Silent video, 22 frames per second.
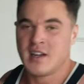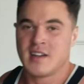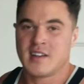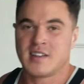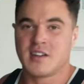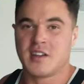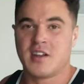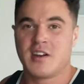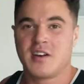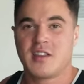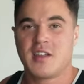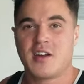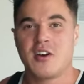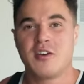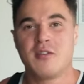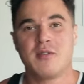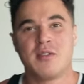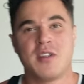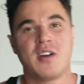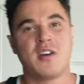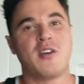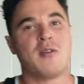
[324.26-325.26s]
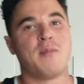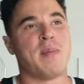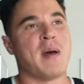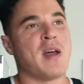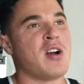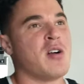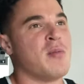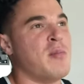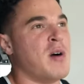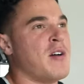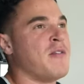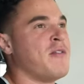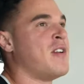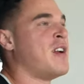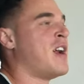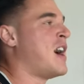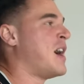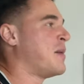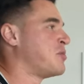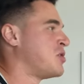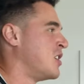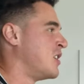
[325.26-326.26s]
So there are better muffin
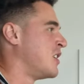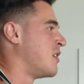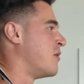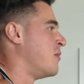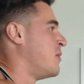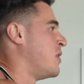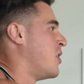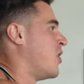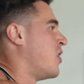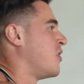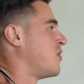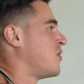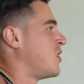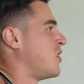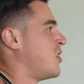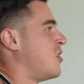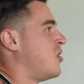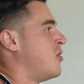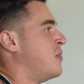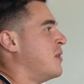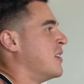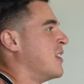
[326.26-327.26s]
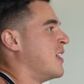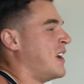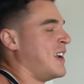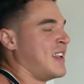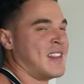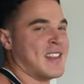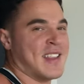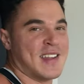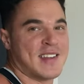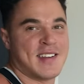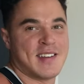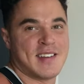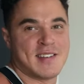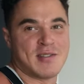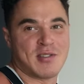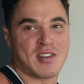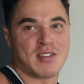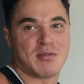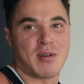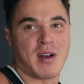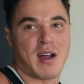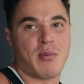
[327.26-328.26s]
options, I'm gonna be honest with y'all, but like this is
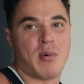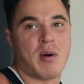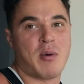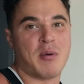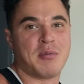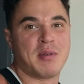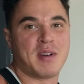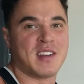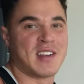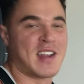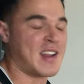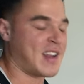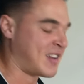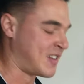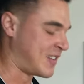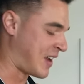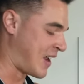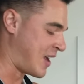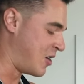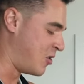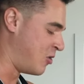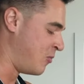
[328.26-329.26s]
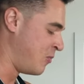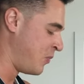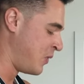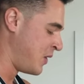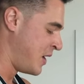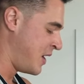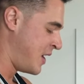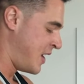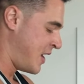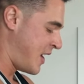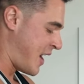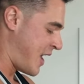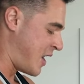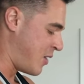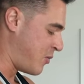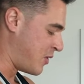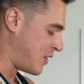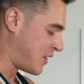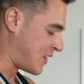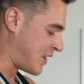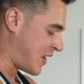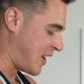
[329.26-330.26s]
just what I went with because they had a sale. And it
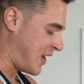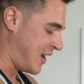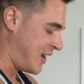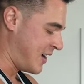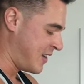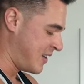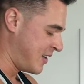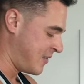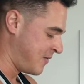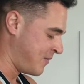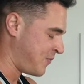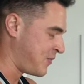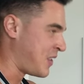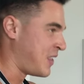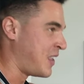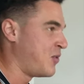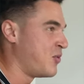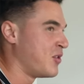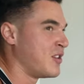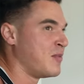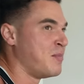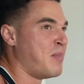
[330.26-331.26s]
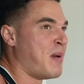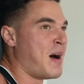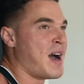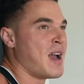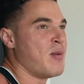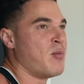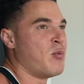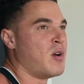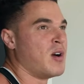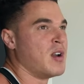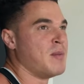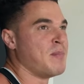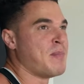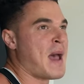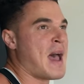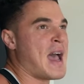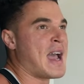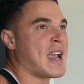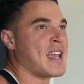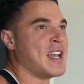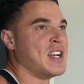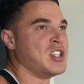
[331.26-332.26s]
was like, I think it was buy one
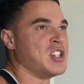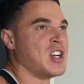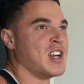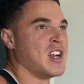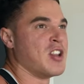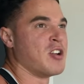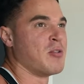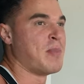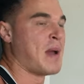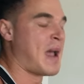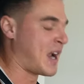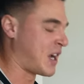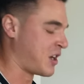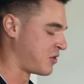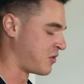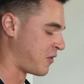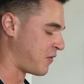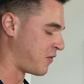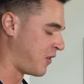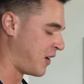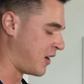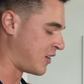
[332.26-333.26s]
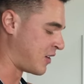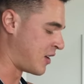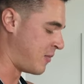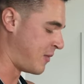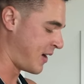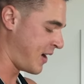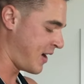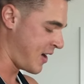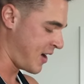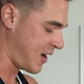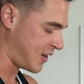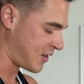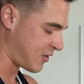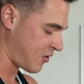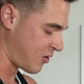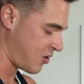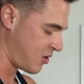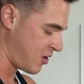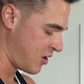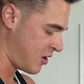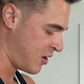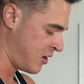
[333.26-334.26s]
package, get another package for free. So I'm like, all right,
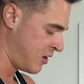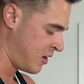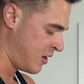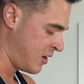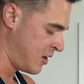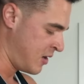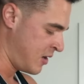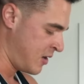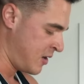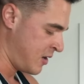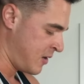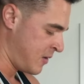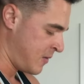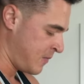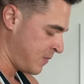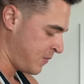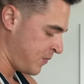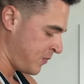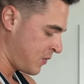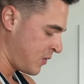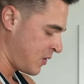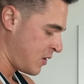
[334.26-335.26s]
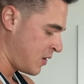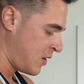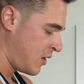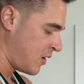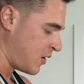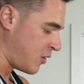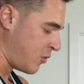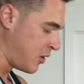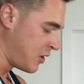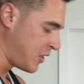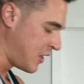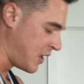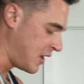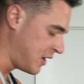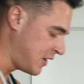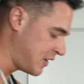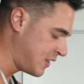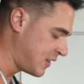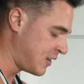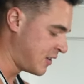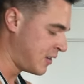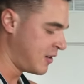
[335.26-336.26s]
screw it. So with
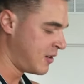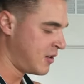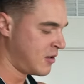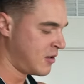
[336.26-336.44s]
this,